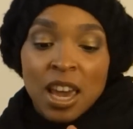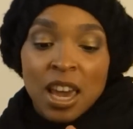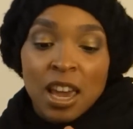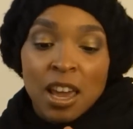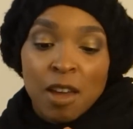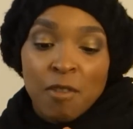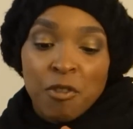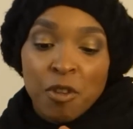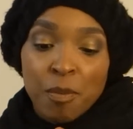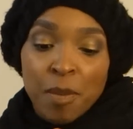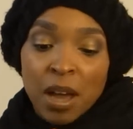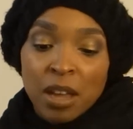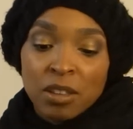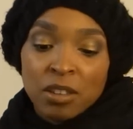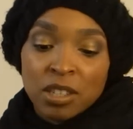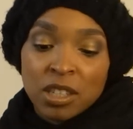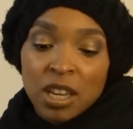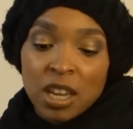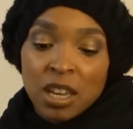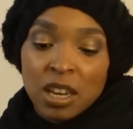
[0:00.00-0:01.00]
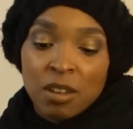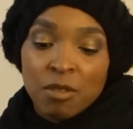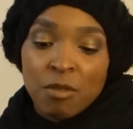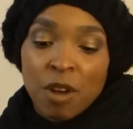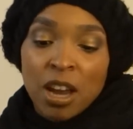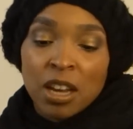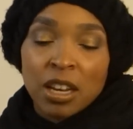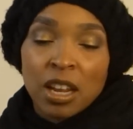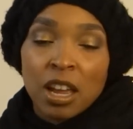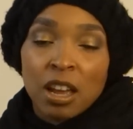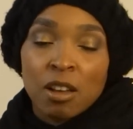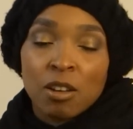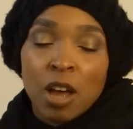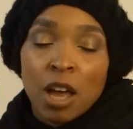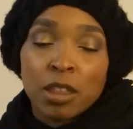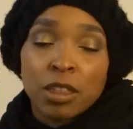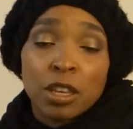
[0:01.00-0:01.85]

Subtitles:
And from my understanding right now,